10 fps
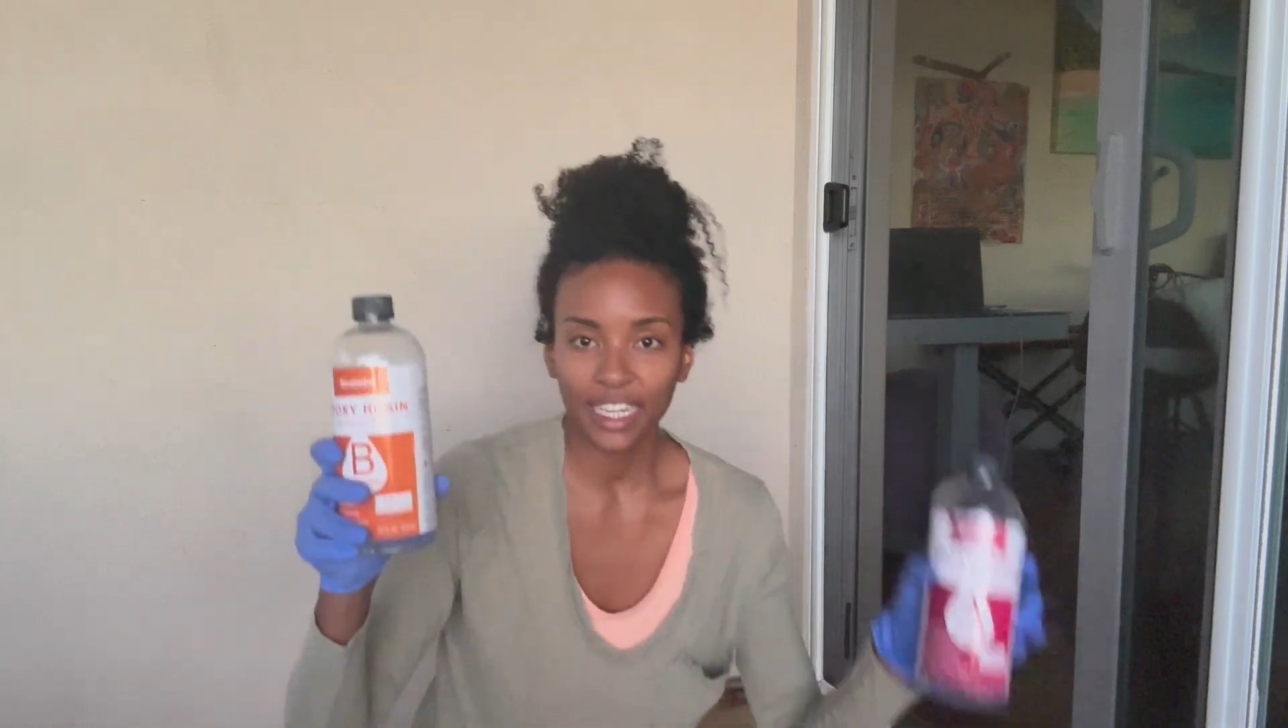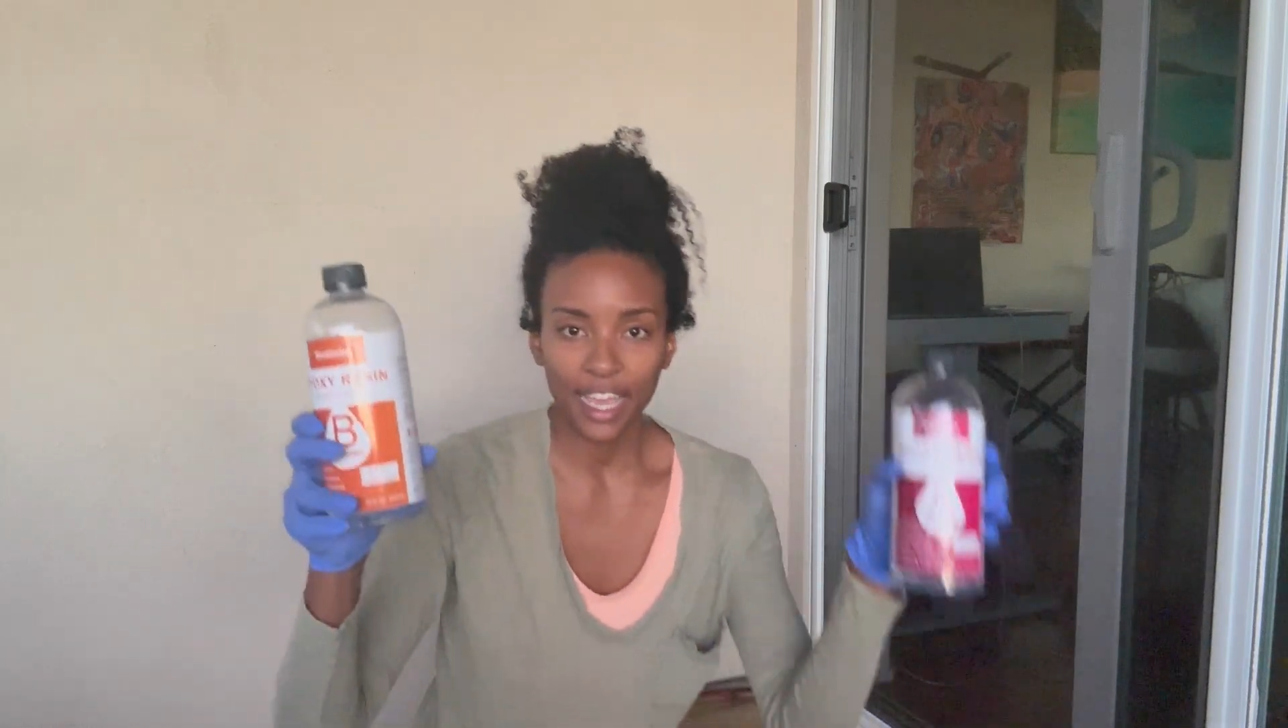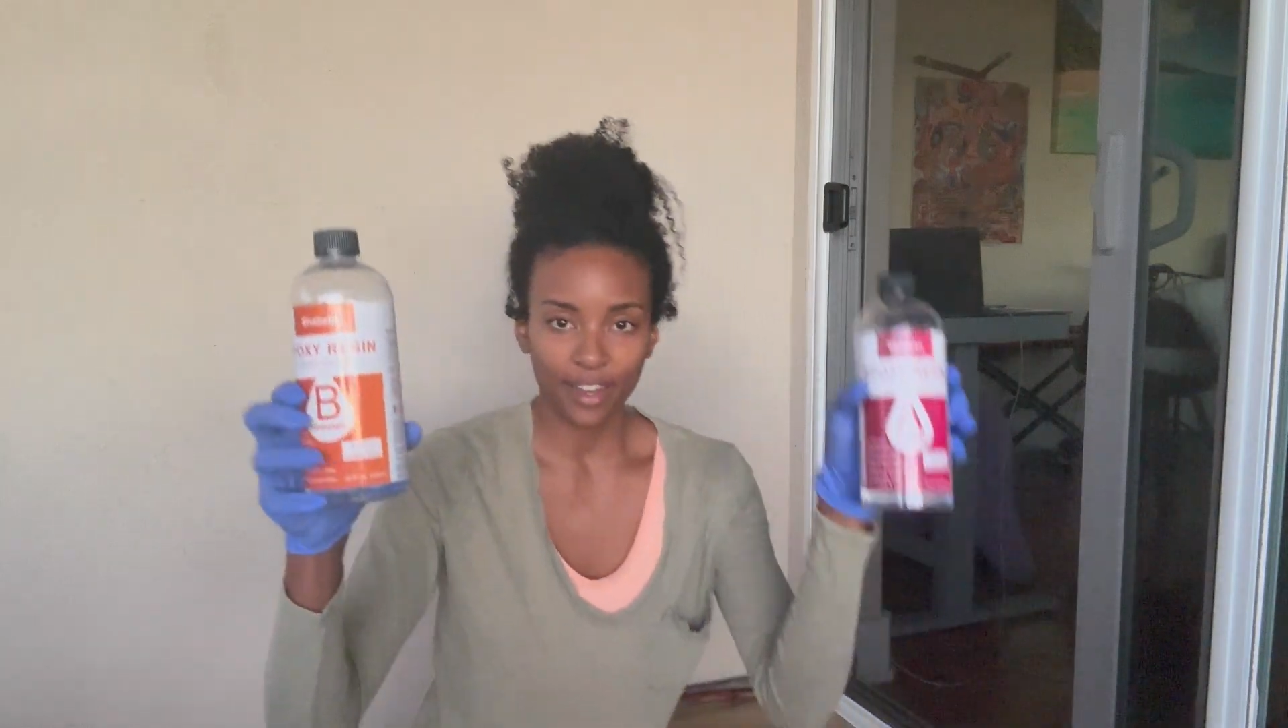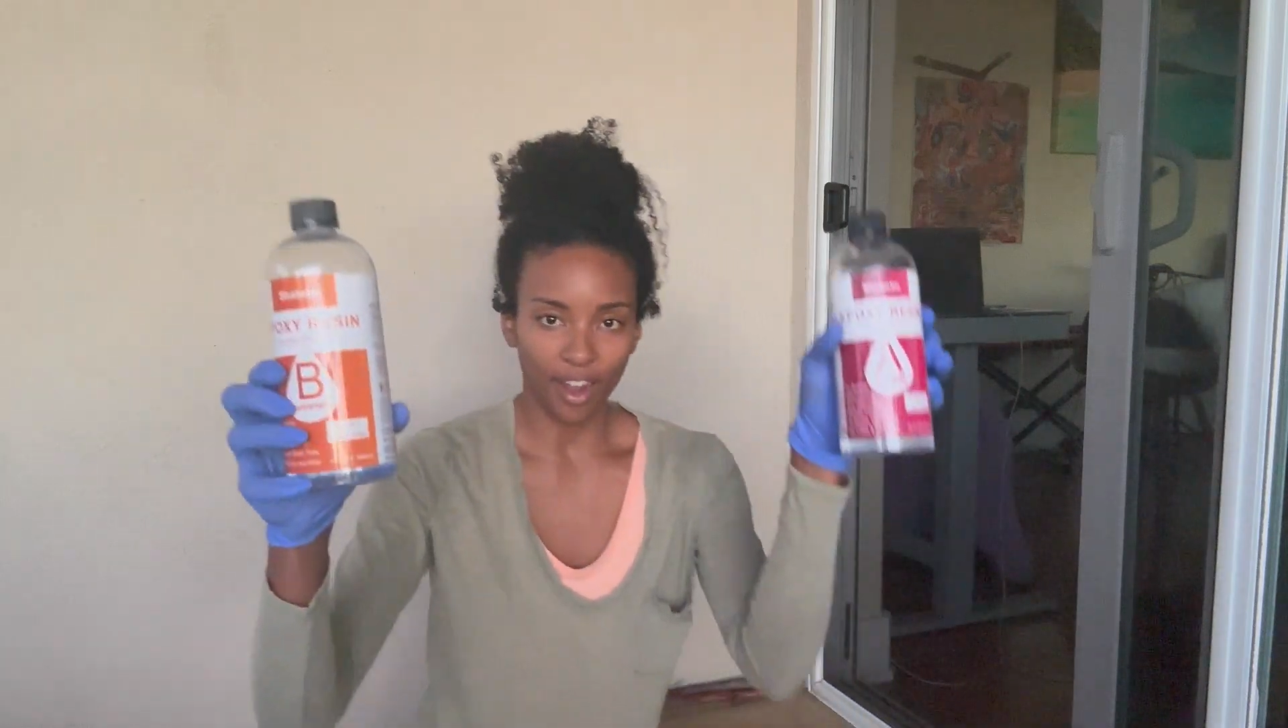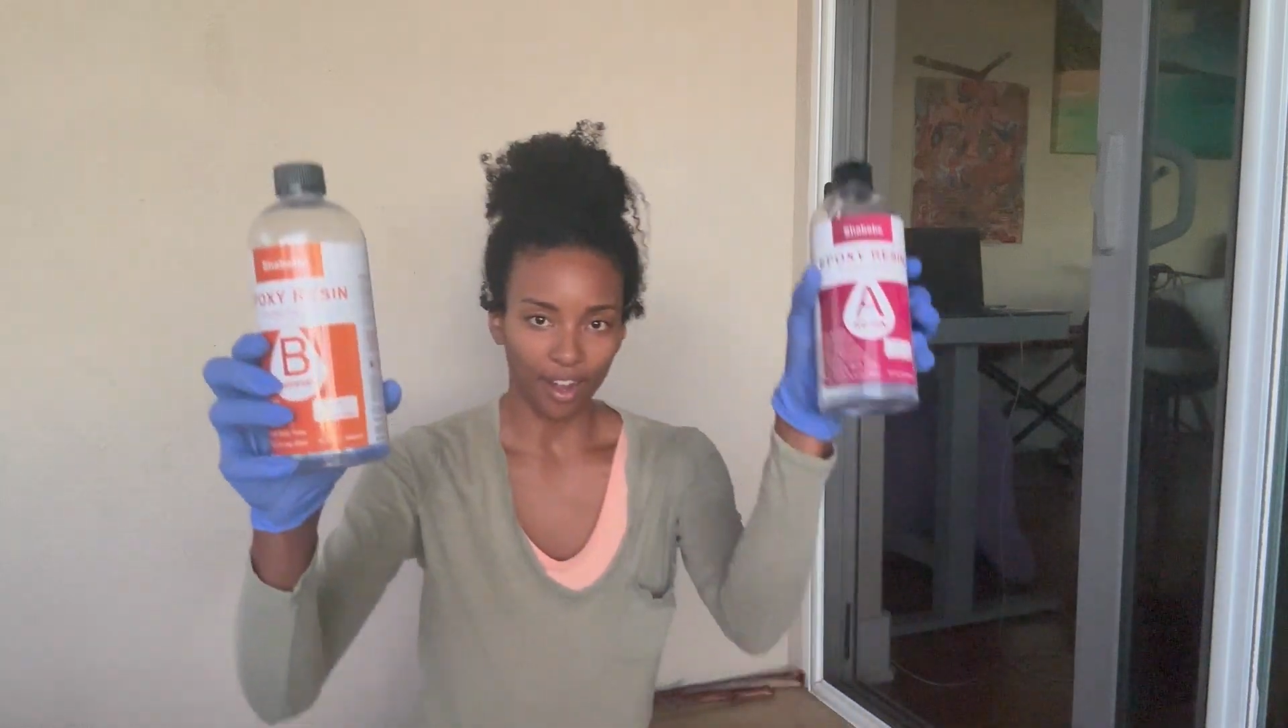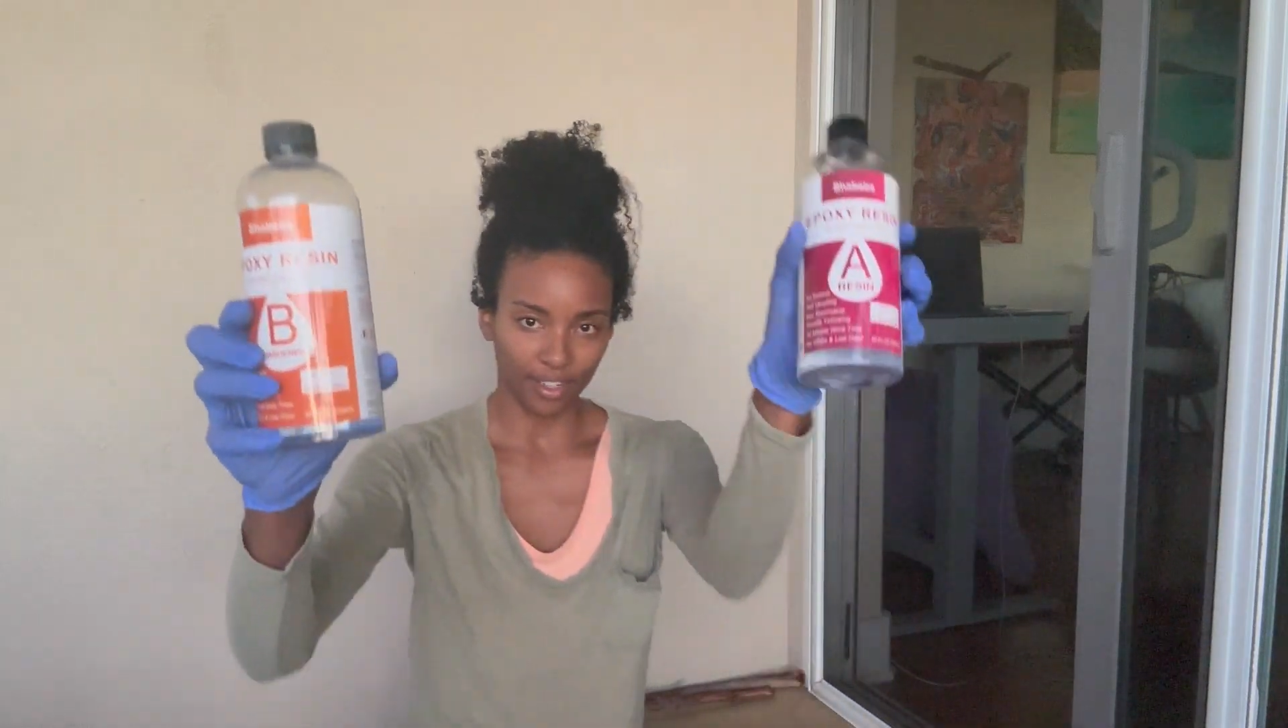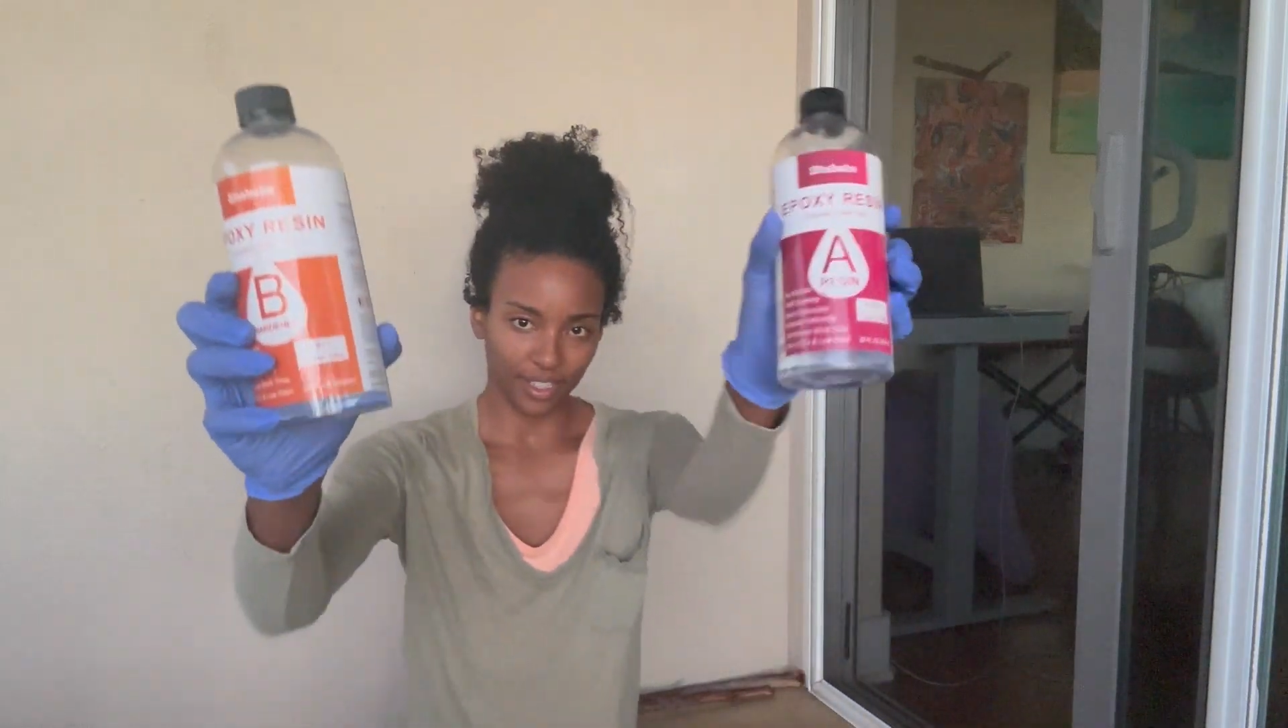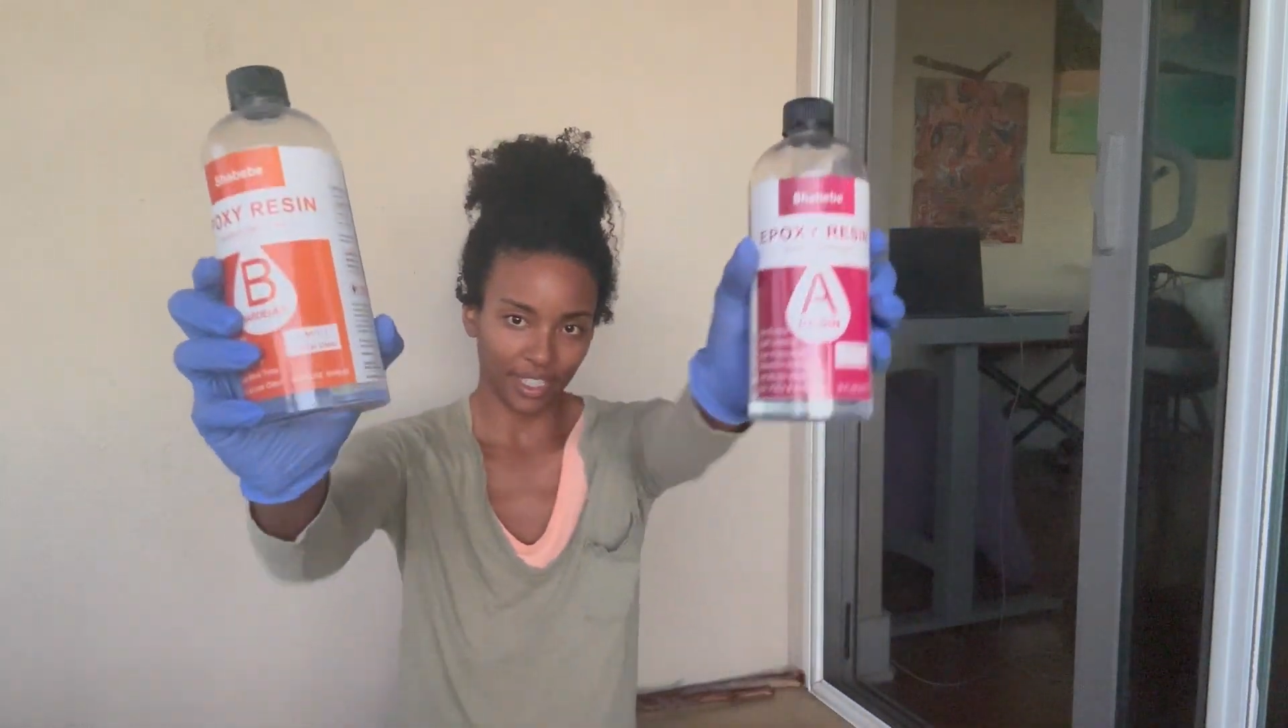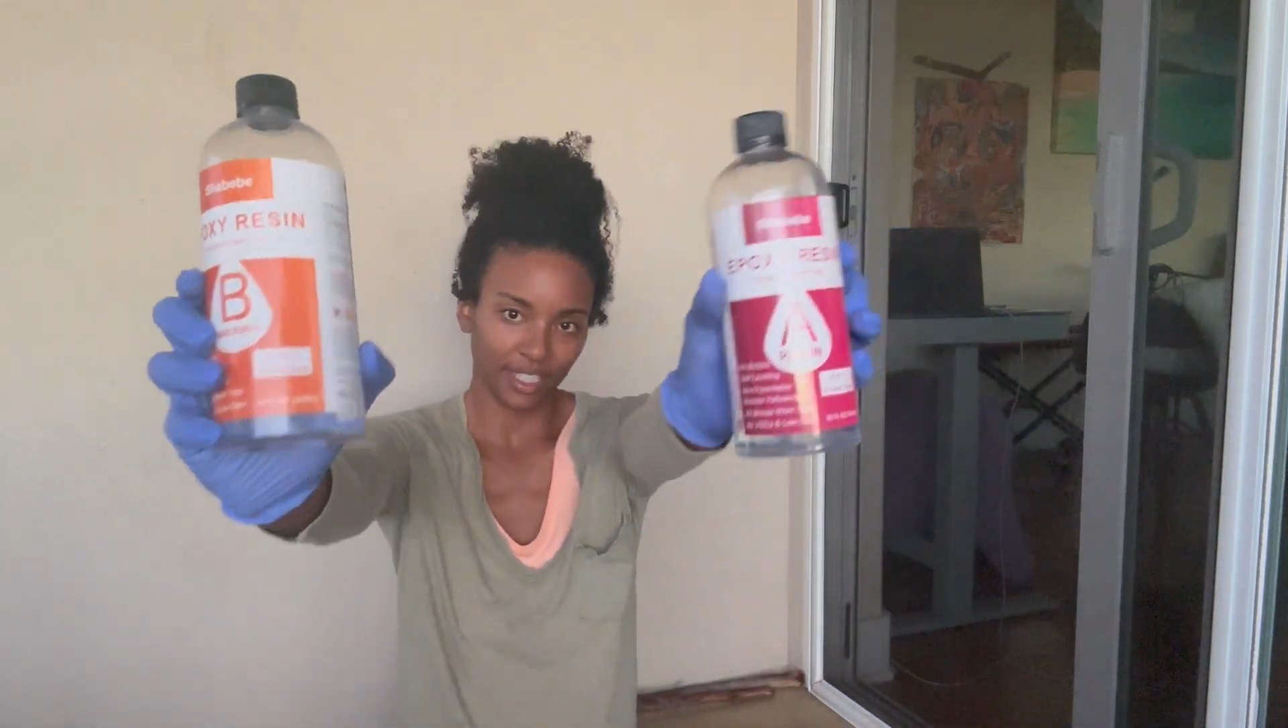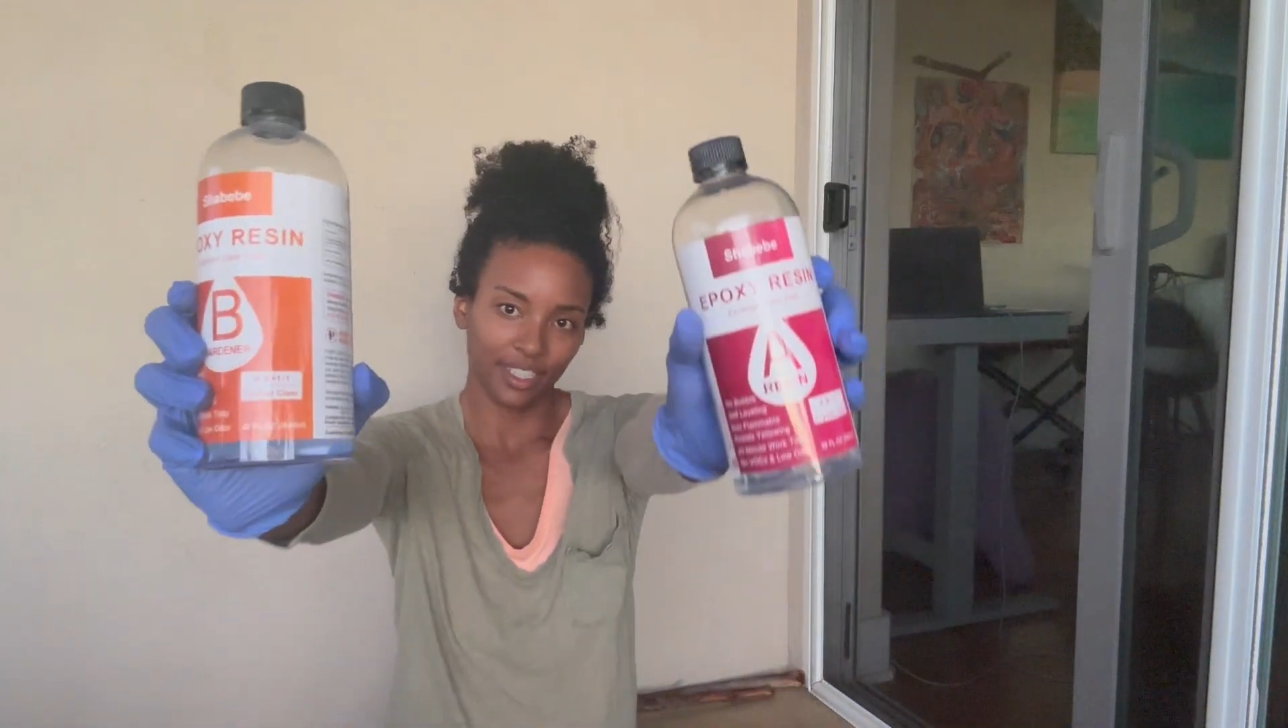and hardener.